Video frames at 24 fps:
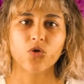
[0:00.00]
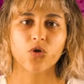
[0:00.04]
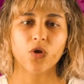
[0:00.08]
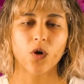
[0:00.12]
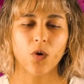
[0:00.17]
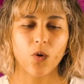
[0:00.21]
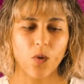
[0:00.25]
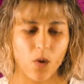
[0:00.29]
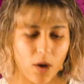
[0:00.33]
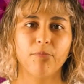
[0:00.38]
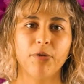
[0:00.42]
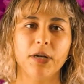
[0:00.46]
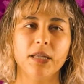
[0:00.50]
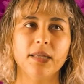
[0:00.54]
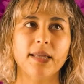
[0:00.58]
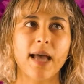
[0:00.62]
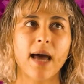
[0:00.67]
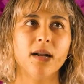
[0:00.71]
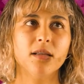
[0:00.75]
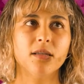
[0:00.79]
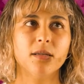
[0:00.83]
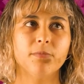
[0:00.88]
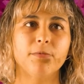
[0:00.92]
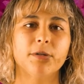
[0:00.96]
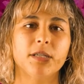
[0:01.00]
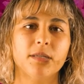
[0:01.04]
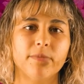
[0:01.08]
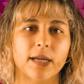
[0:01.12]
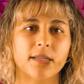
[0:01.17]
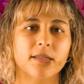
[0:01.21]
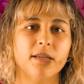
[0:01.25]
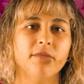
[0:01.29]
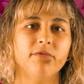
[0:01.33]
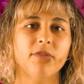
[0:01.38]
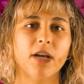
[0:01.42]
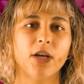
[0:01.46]
So put that into
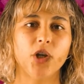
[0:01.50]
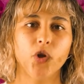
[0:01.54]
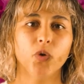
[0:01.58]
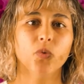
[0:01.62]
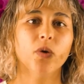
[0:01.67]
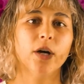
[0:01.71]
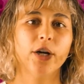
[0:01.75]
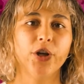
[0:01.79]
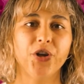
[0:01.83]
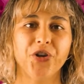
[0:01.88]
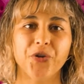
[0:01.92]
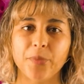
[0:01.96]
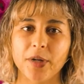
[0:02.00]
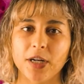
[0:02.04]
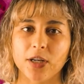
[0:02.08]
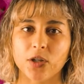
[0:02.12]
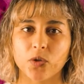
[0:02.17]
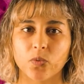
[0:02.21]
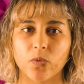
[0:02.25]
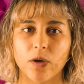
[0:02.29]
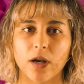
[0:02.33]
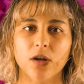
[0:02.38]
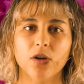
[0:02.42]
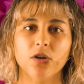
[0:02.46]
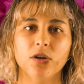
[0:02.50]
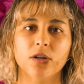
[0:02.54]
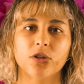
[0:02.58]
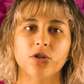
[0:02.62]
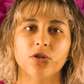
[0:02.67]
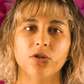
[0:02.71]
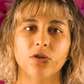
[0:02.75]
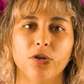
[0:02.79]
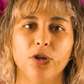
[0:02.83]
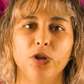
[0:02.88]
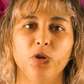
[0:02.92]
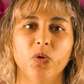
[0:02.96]
perspective, that you are human as well.
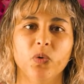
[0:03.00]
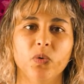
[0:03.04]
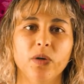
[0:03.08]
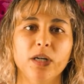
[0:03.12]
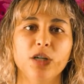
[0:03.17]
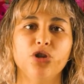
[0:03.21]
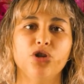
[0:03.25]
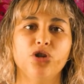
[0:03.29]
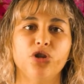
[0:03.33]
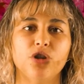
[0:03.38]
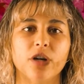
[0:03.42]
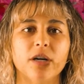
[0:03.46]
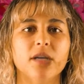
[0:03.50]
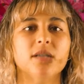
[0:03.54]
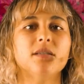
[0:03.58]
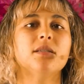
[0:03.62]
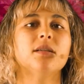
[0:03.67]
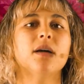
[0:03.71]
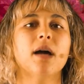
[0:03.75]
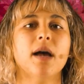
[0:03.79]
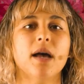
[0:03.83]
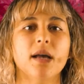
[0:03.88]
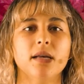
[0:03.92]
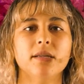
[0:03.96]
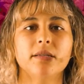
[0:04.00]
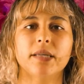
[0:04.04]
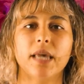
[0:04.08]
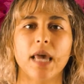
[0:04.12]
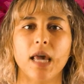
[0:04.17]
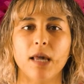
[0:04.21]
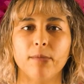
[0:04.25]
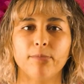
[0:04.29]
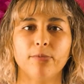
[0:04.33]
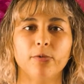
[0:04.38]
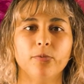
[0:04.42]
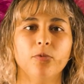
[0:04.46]
So you are just as
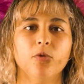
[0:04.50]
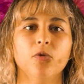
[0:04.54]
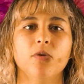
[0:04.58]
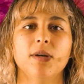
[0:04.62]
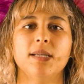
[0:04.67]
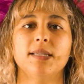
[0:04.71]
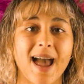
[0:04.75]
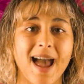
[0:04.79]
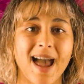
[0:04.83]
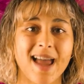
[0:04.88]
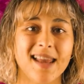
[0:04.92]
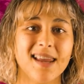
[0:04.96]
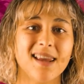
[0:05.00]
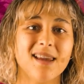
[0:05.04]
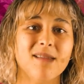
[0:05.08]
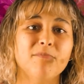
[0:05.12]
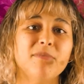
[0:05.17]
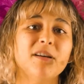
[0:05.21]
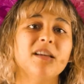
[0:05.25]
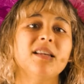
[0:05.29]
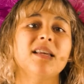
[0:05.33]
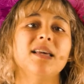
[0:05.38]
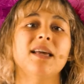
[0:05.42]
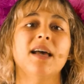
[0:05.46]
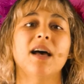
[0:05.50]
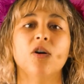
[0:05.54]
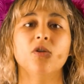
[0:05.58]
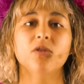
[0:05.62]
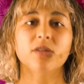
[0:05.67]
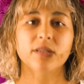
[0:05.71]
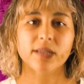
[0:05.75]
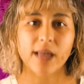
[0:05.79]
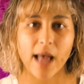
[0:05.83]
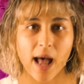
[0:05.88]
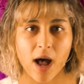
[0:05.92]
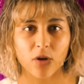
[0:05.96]
capable as anybody
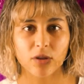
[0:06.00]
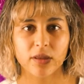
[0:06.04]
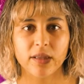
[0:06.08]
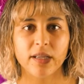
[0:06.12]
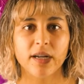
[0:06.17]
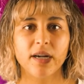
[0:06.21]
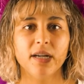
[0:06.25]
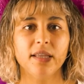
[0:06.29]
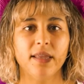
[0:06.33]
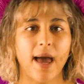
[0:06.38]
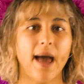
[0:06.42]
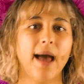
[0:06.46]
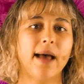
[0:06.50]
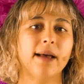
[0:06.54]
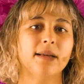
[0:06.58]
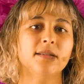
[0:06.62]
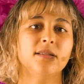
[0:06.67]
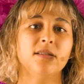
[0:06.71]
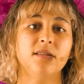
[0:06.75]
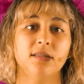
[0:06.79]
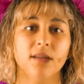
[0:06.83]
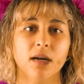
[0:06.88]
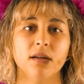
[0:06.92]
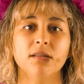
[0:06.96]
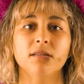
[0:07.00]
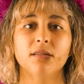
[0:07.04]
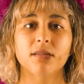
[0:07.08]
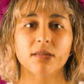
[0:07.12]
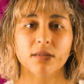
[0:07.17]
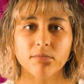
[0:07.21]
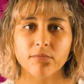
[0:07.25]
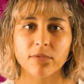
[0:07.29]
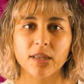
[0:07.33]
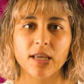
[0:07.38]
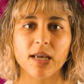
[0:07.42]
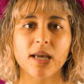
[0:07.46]
else out there that has done
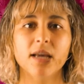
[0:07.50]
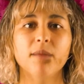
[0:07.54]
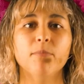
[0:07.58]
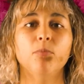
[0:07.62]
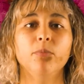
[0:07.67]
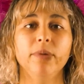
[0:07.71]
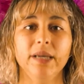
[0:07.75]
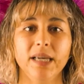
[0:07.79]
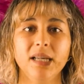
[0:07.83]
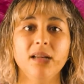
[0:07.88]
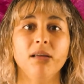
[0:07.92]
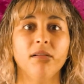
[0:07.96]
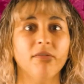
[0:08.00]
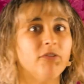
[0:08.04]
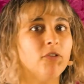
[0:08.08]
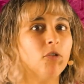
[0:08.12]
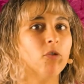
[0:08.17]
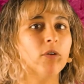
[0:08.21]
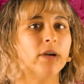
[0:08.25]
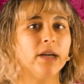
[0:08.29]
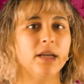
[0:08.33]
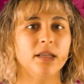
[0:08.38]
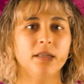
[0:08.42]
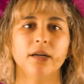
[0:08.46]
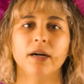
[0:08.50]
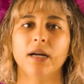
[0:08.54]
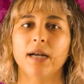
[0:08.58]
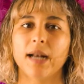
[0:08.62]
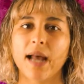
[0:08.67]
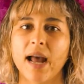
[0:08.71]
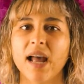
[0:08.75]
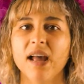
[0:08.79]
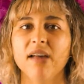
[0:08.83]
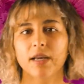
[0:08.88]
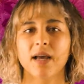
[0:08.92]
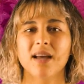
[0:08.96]
something meaningful in their
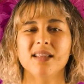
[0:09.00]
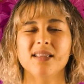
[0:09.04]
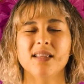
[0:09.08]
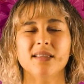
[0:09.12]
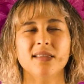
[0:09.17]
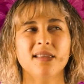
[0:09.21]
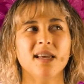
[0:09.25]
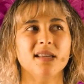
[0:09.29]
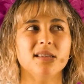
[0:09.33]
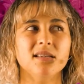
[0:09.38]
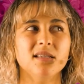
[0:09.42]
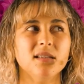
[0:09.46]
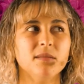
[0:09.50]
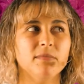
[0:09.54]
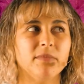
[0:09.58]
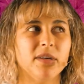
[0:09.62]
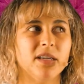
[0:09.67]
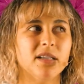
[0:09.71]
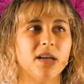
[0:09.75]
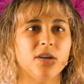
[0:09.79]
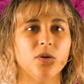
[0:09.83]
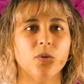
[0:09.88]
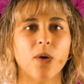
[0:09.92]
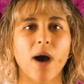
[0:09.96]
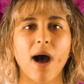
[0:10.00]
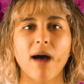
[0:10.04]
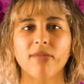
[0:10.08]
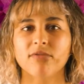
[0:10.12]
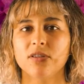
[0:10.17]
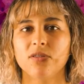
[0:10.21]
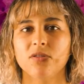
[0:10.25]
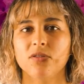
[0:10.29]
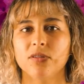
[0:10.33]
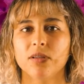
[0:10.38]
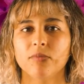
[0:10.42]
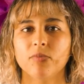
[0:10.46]
life. And that doesn't mean that you have to
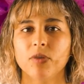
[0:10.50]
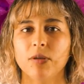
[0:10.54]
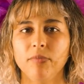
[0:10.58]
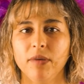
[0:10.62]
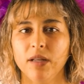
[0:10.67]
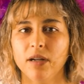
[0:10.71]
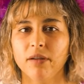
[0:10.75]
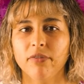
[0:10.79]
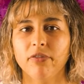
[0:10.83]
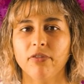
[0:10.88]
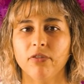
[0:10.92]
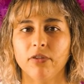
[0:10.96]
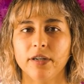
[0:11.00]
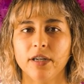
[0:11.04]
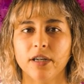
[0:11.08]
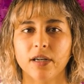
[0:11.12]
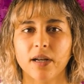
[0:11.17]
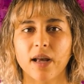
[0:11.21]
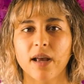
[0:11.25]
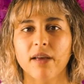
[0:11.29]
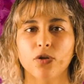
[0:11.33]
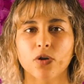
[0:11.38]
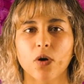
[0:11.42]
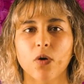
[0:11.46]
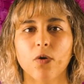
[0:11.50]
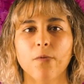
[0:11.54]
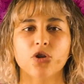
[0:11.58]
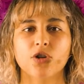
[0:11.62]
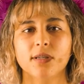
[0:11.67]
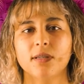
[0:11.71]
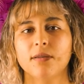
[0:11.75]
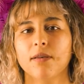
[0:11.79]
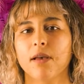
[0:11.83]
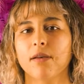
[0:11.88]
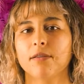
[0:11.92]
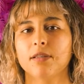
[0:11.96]
do something meaningful in your life. Don't.
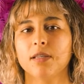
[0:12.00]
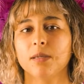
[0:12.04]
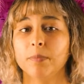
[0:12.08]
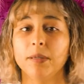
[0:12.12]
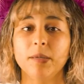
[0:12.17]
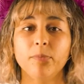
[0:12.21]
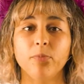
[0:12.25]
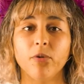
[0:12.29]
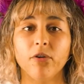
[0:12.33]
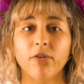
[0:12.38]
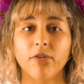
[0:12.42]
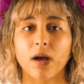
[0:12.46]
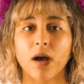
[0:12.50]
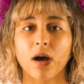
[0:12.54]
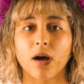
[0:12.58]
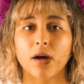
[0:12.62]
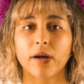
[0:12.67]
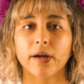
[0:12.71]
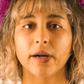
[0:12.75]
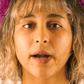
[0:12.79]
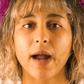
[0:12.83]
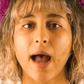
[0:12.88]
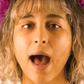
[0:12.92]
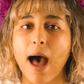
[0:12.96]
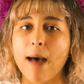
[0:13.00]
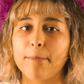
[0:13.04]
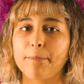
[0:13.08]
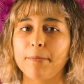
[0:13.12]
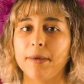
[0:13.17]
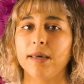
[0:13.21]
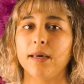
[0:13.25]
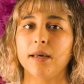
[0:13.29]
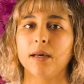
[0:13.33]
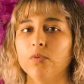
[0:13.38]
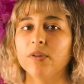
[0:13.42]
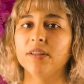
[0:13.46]
Just some people are
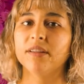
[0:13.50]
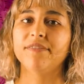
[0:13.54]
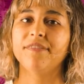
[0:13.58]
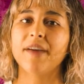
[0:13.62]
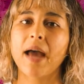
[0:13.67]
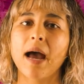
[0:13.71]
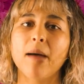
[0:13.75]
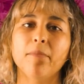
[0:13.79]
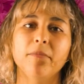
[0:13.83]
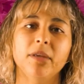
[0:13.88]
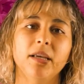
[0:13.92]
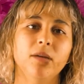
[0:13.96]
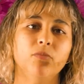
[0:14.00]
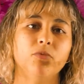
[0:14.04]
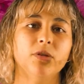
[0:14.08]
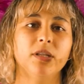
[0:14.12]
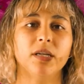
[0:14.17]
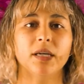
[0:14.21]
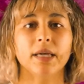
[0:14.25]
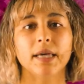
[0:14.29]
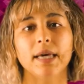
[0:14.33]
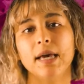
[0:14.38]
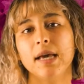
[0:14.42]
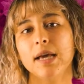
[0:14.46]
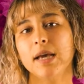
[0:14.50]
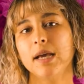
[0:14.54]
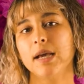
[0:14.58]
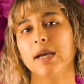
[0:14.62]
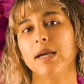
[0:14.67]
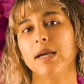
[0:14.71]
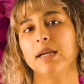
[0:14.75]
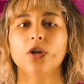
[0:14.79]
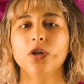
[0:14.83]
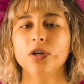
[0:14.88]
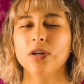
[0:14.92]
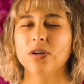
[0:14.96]
happy with a family, with a
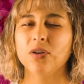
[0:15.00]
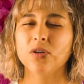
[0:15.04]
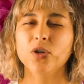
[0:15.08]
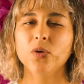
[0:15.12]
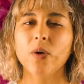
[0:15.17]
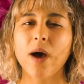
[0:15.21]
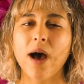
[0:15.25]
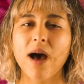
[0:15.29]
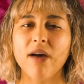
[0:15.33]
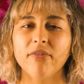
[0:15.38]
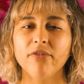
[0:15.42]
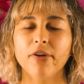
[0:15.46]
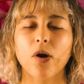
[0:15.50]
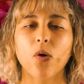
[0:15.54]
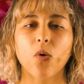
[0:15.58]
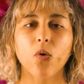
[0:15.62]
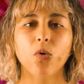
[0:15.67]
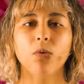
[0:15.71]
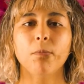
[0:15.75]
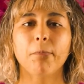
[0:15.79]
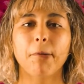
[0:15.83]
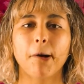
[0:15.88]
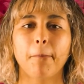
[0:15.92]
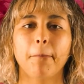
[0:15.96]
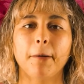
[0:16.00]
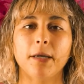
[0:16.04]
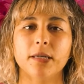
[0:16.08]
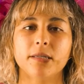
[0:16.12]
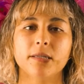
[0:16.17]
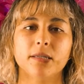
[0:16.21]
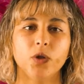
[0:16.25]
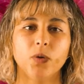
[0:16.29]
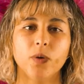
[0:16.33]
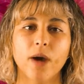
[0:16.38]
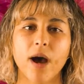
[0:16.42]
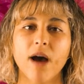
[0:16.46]
kid. You know, you have your own
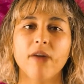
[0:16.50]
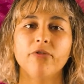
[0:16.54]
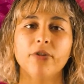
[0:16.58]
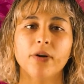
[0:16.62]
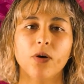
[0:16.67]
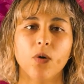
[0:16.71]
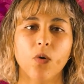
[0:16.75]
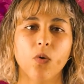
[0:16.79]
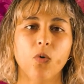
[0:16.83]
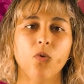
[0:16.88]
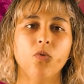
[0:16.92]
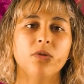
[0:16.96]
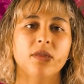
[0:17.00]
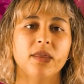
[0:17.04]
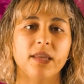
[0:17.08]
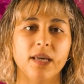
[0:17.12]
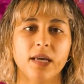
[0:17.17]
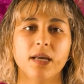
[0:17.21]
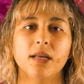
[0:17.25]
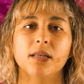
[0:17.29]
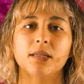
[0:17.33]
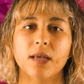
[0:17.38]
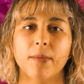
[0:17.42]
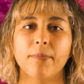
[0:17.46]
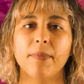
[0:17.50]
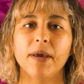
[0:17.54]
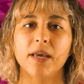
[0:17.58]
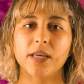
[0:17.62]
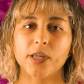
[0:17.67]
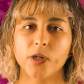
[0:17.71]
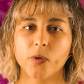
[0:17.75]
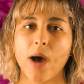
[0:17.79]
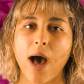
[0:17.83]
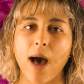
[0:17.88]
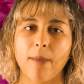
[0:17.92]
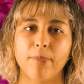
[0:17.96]
purpose. You have your own things that make
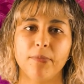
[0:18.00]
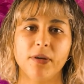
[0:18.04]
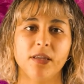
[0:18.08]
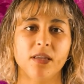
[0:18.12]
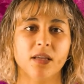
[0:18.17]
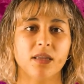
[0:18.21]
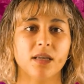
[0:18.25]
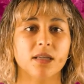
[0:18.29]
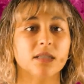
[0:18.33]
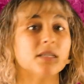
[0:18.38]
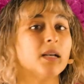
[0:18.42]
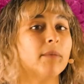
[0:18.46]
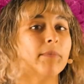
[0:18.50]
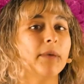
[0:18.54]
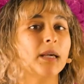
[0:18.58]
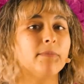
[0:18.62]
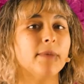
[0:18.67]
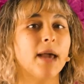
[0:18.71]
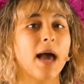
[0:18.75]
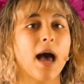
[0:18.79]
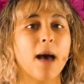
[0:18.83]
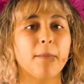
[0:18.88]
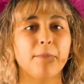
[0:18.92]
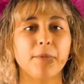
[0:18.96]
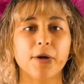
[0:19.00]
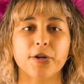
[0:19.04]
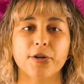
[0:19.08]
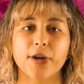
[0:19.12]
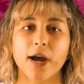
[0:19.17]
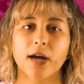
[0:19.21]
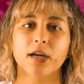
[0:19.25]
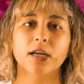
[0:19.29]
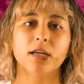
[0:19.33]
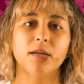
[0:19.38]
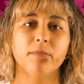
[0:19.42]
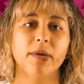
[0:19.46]
you happy. The things that make me happy are
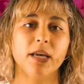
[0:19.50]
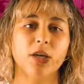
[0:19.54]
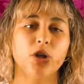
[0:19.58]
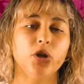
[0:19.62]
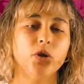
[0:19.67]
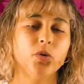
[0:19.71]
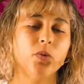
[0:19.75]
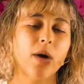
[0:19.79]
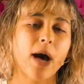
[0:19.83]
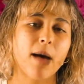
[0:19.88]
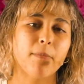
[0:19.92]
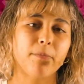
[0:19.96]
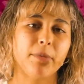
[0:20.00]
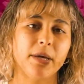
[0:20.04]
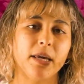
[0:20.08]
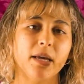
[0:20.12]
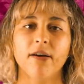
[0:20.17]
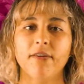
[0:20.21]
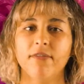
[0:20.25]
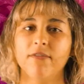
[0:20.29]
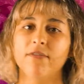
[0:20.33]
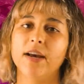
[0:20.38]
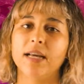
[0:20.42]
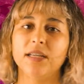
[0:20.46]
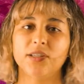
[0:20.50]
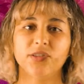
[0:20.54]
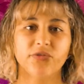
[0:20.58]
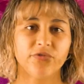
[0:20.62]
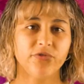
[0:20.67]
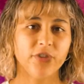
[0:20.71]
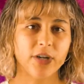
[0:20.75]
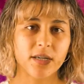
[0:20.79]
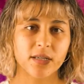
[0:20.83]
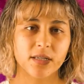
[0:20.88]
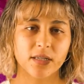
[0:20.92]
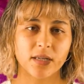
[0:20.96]
not going to make you happy, and vice
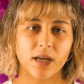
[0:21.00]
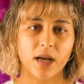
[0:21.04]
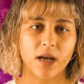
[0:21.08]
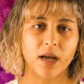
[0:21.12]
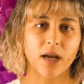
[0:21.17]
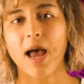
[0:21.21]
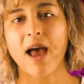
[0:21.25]
versa.